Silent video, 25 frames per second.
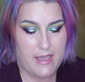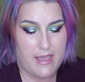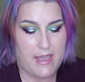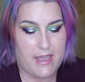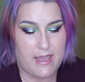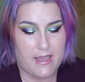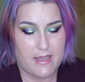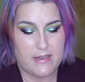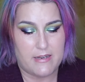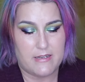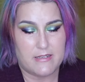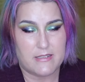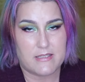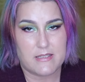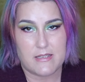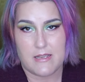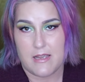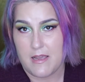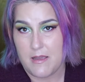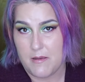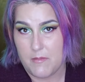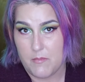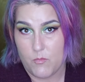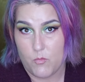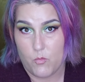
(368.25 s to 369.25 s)
and
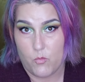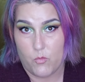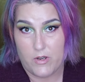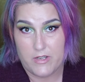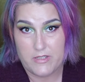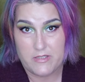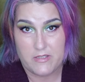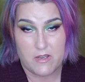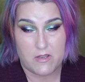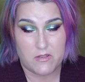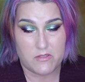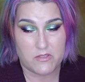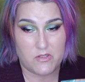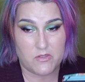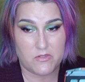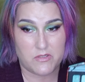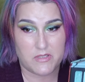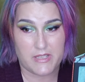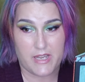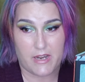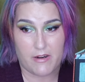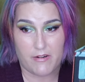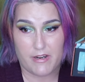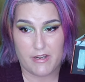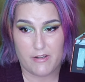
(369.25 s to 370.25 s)
um, was also
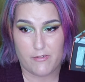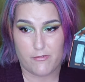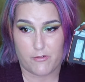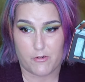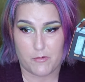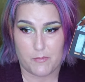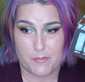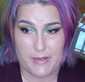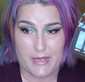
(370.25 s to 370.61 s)
scary for